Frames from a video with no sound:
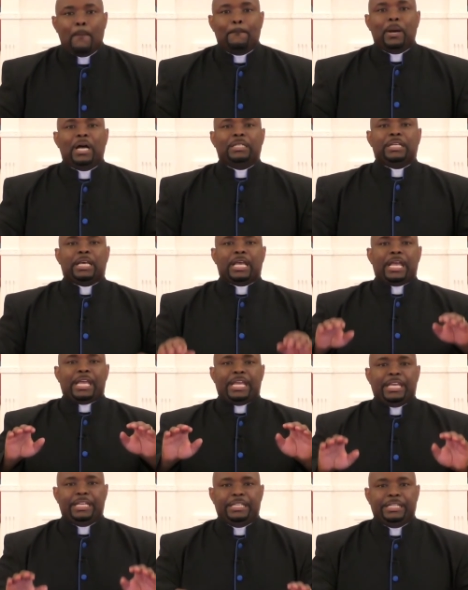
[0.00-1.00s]
but
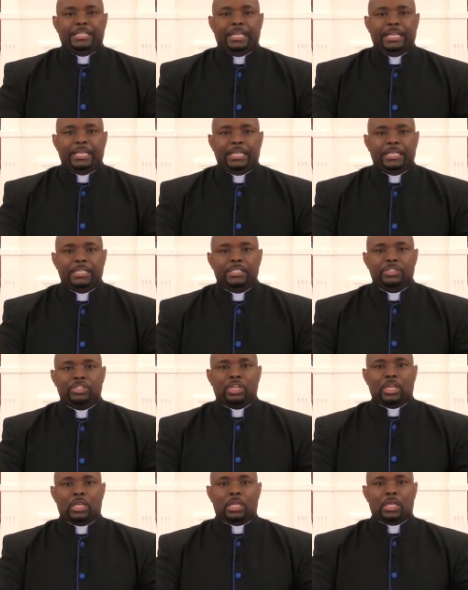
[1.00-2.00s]
He
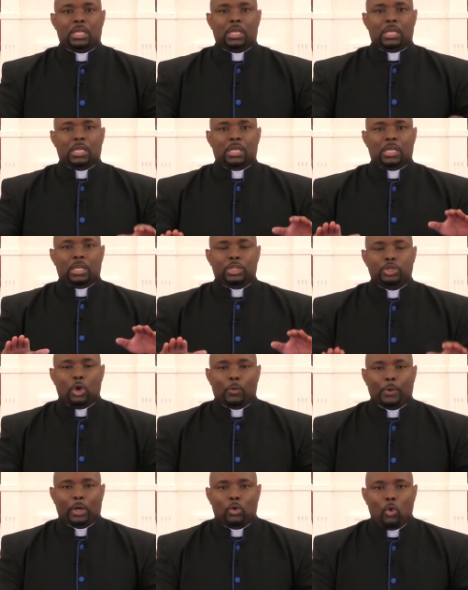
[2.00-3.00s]
needs
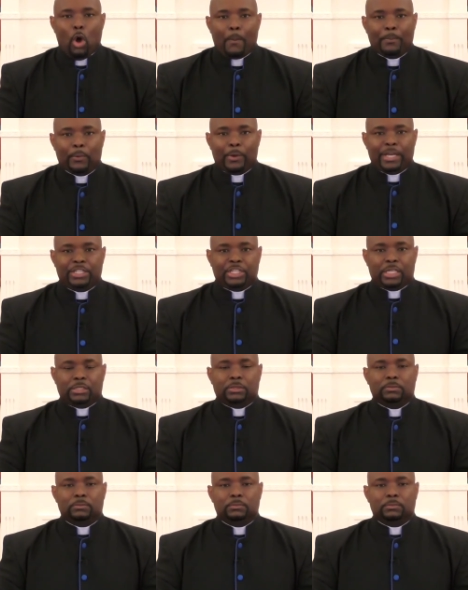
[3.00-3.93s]
your cooperation.